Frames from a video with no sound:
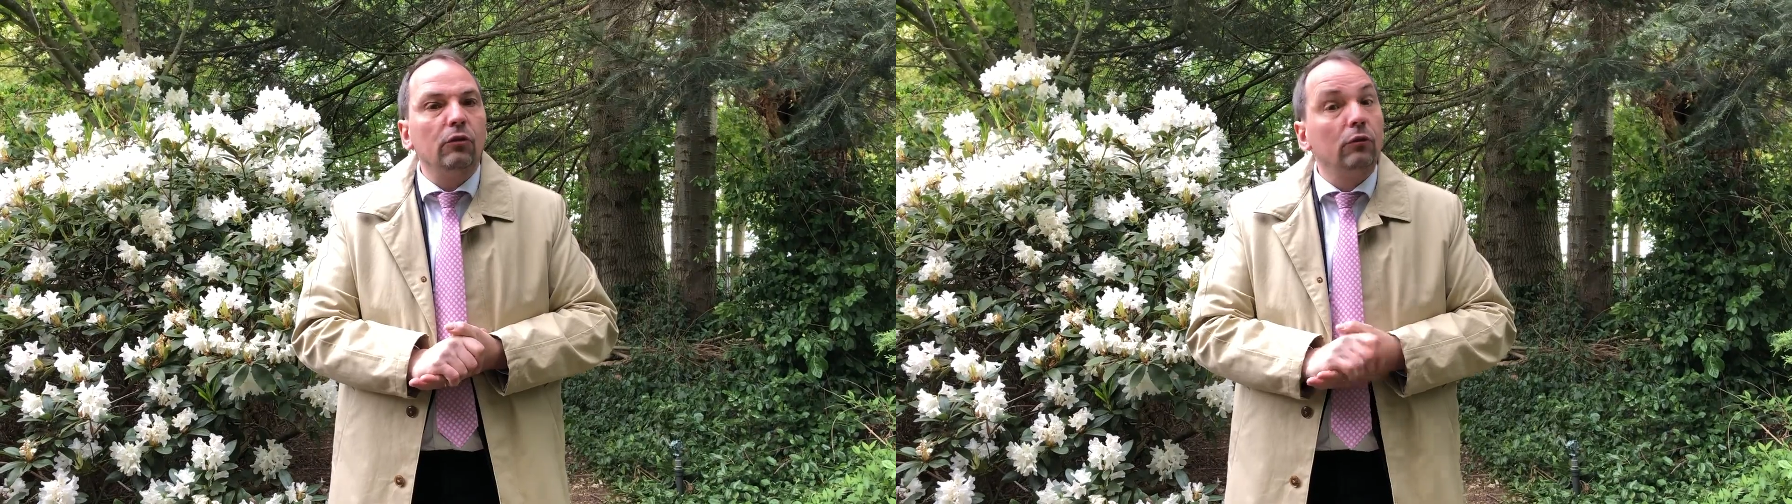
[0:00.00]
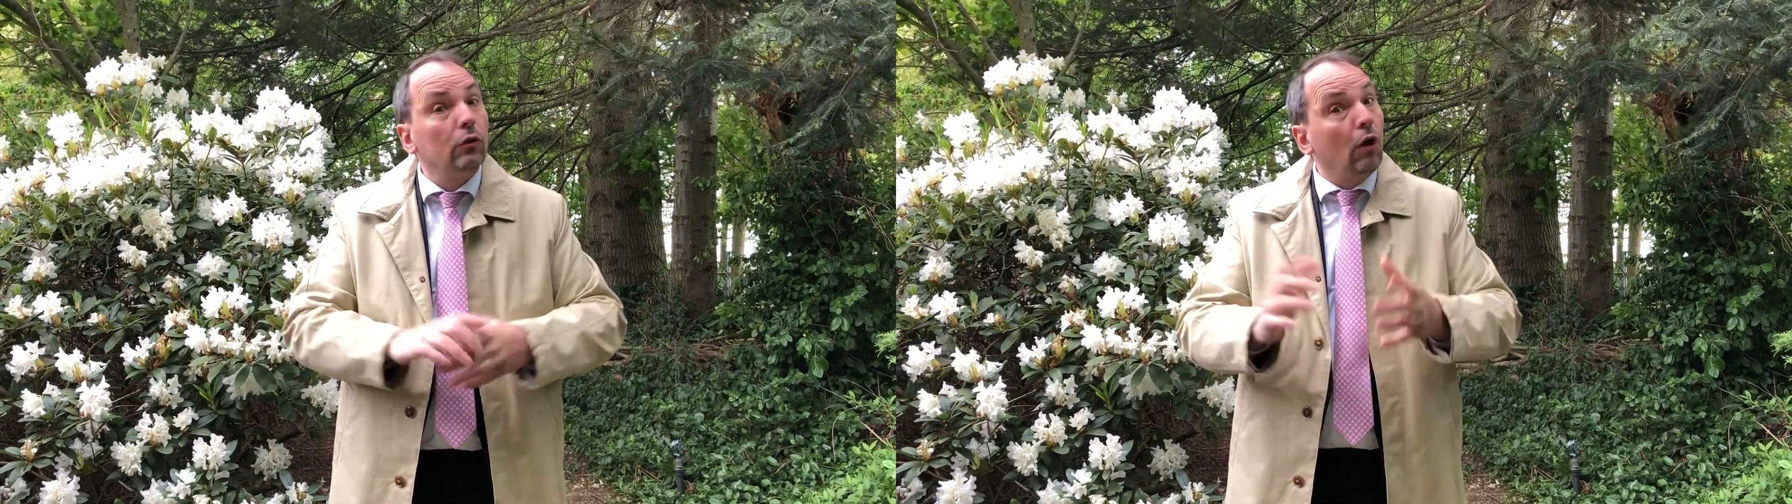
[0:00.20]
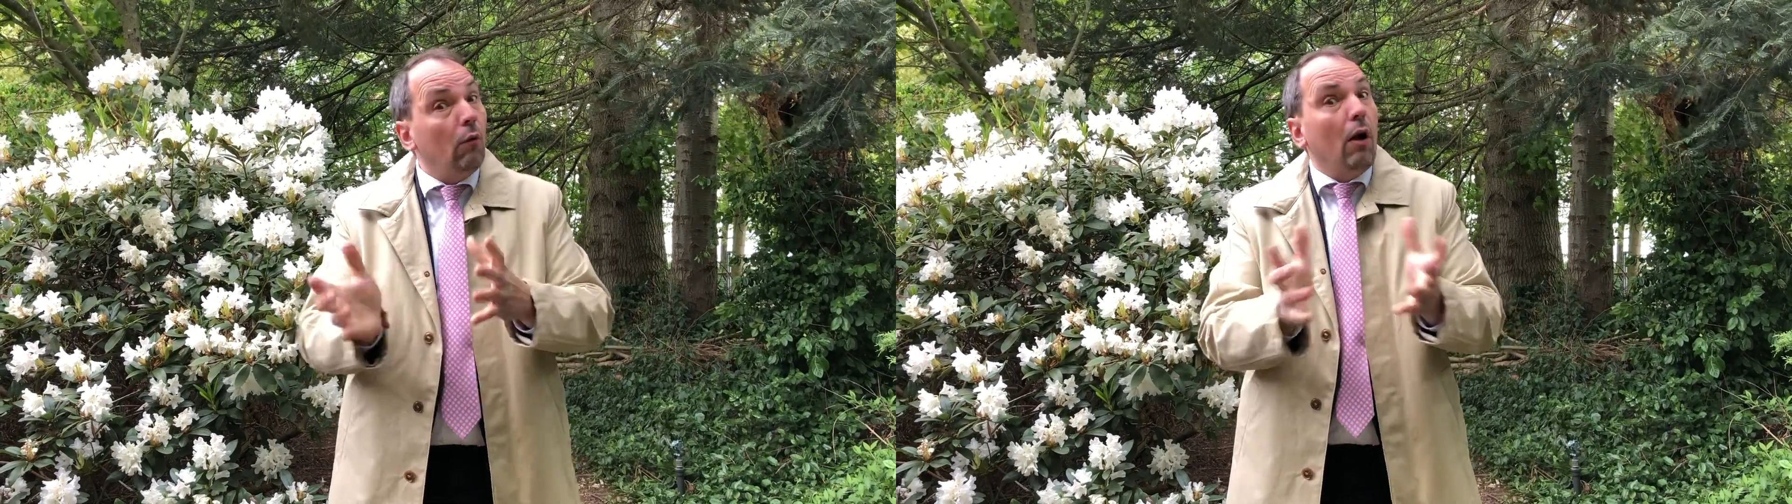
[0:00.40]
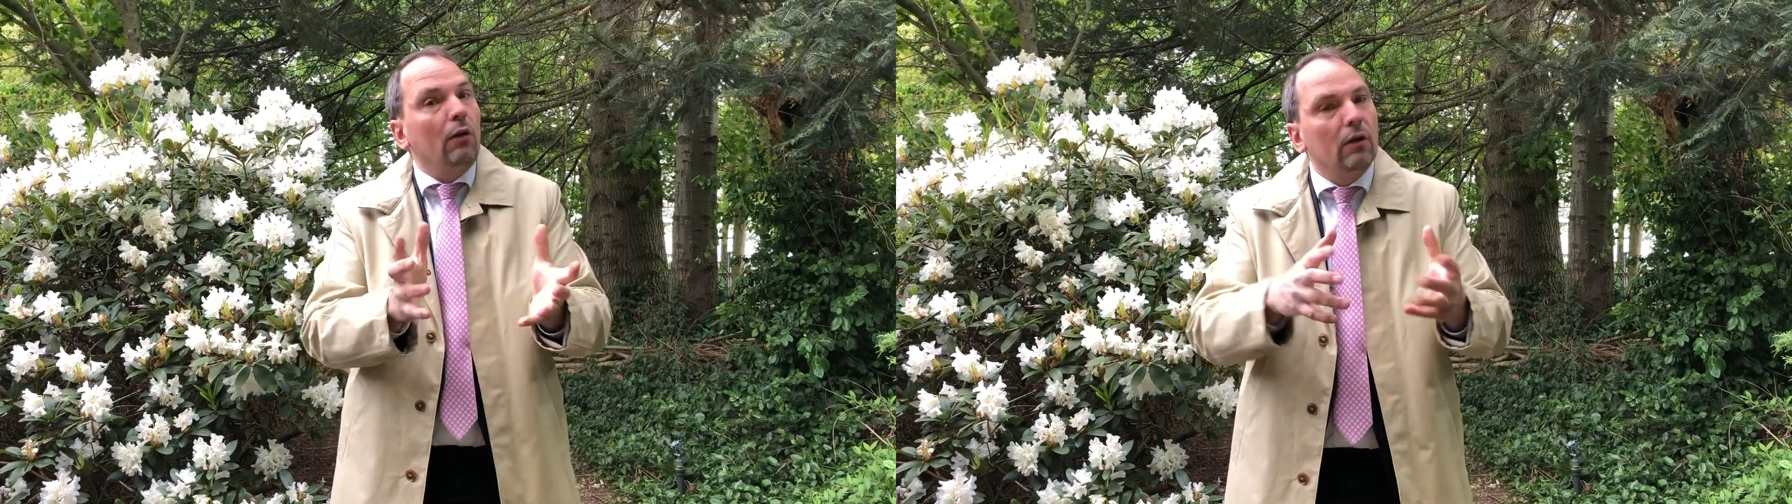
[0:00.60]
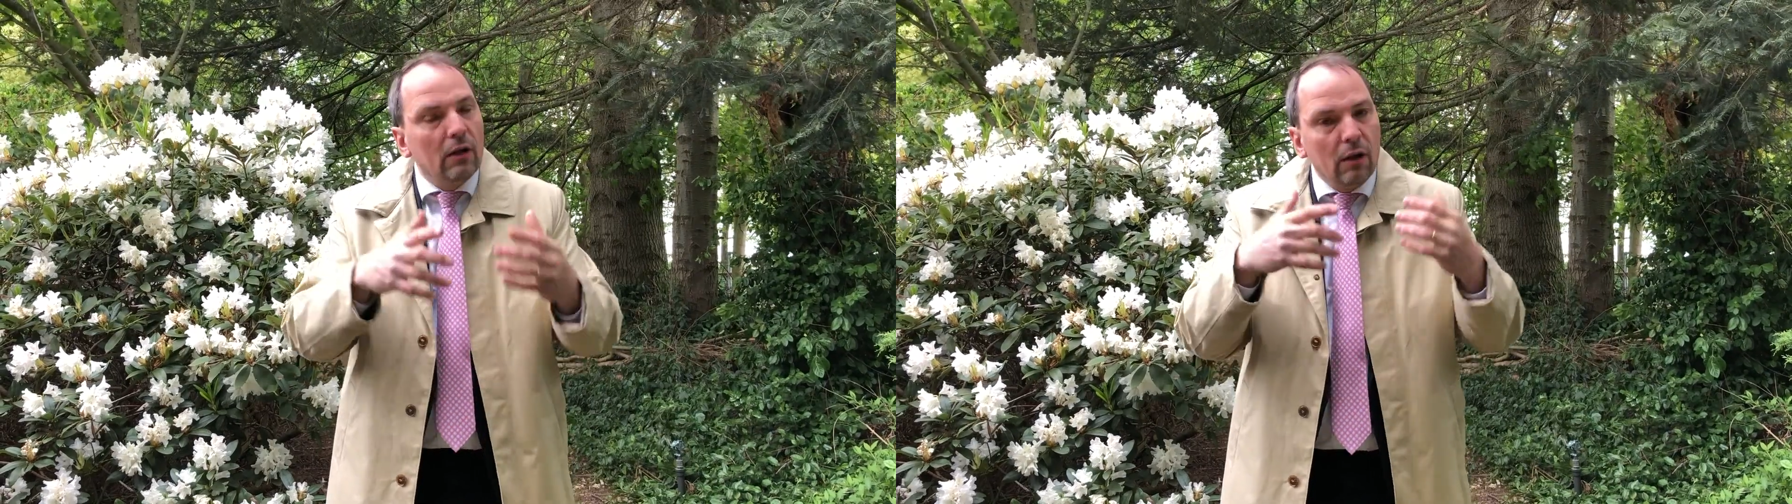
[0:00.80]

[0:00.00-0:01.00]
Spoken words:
you to go on